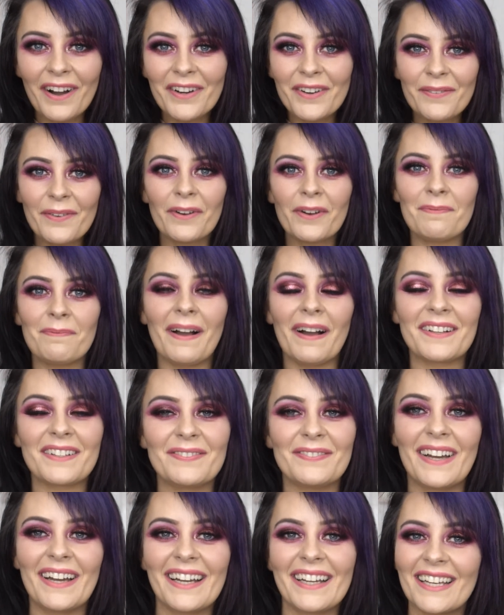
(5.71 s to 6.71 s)
and welcome back
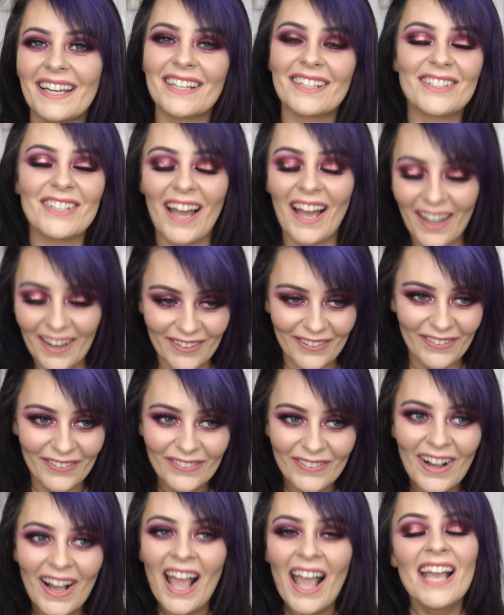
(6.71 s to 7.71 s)
to my
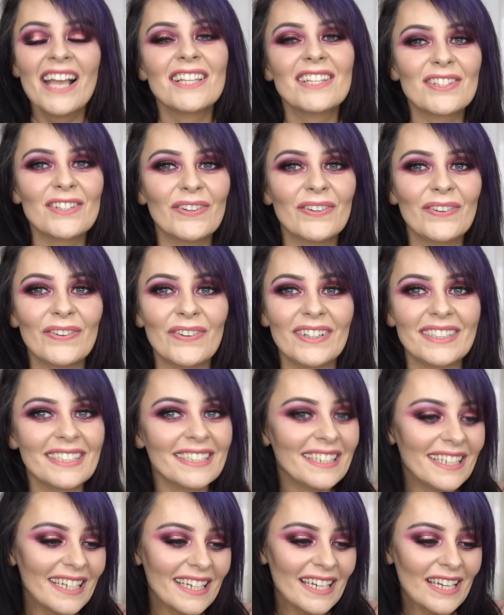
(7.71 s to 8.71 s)
channel. So
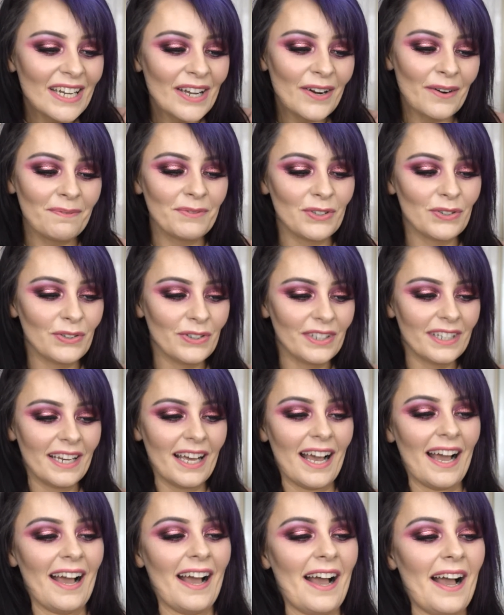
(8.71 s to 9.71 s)
today I'm doing
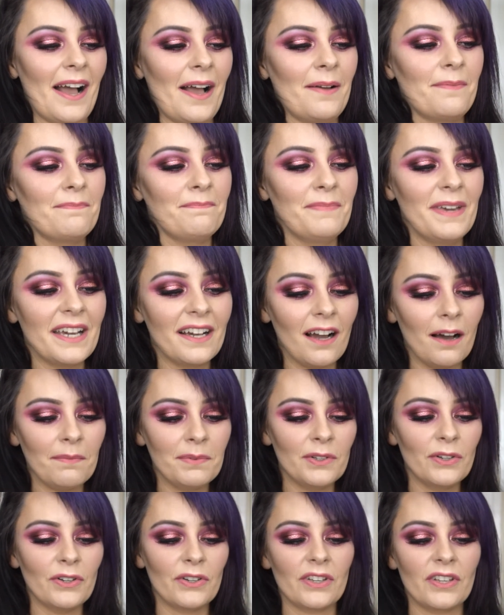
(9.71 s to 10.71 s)
a makeup
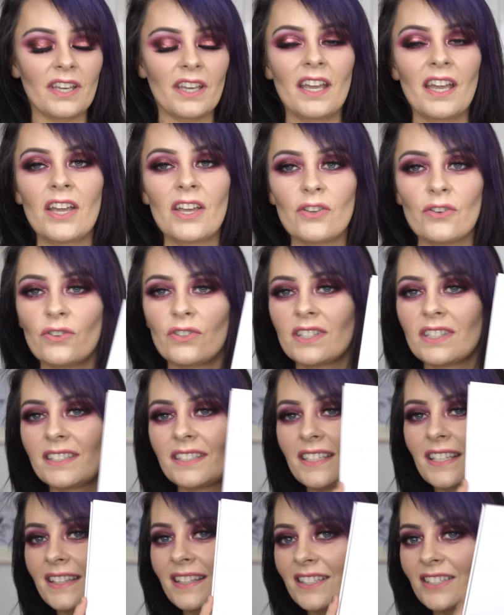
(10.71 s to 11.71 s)
look
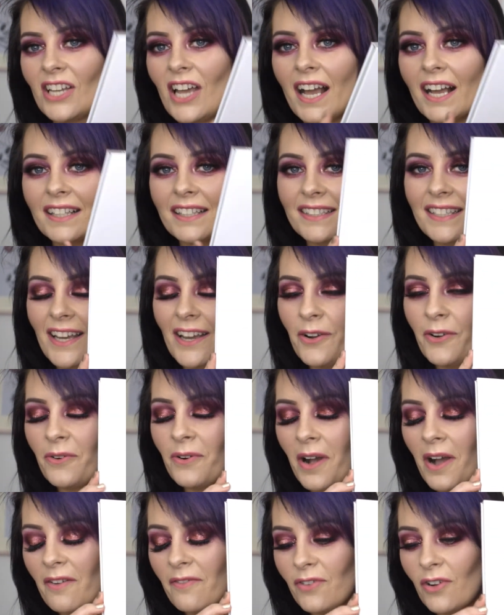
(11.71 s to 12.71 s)
using the JACLYN
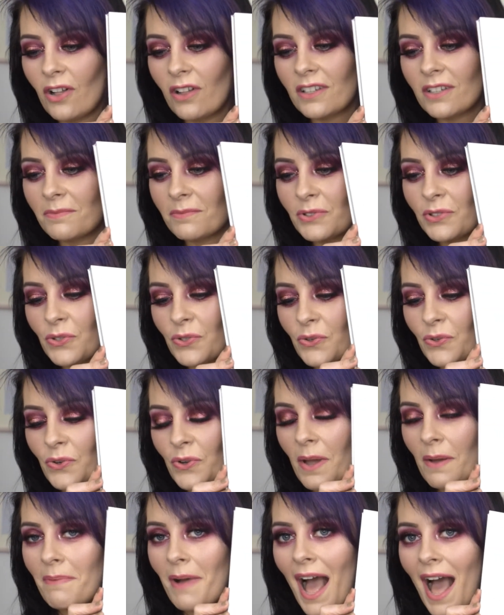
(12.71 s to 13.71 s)
Hill Volume 2
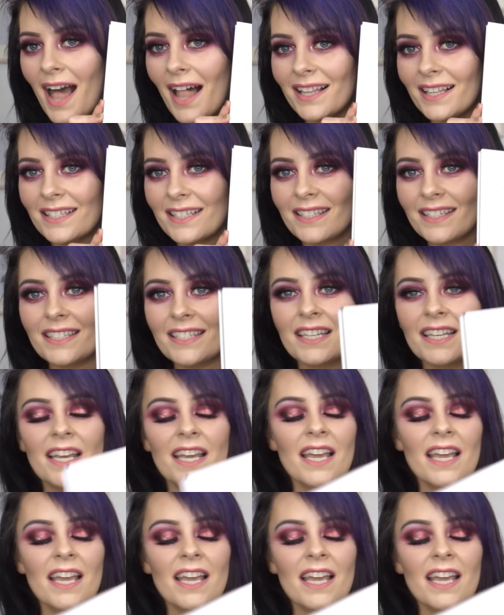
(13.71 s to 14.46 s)
palette.